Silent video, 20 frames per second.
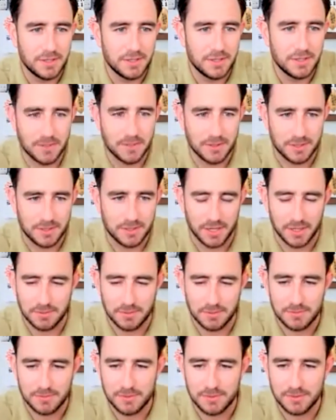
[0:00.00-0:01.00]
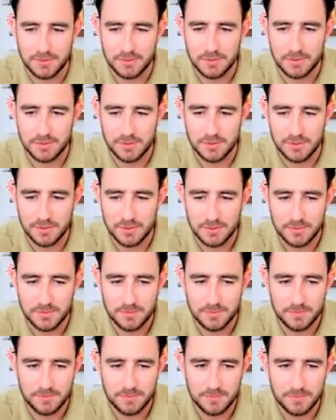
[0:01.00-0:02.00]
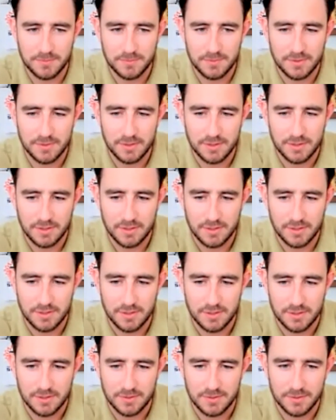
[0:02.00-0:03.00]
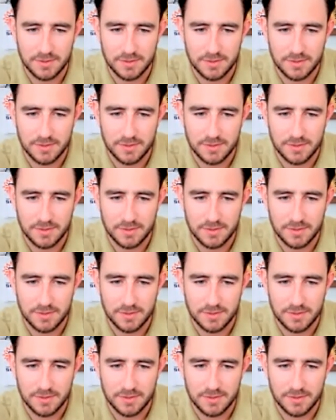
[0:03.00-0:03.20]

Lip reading: (silent)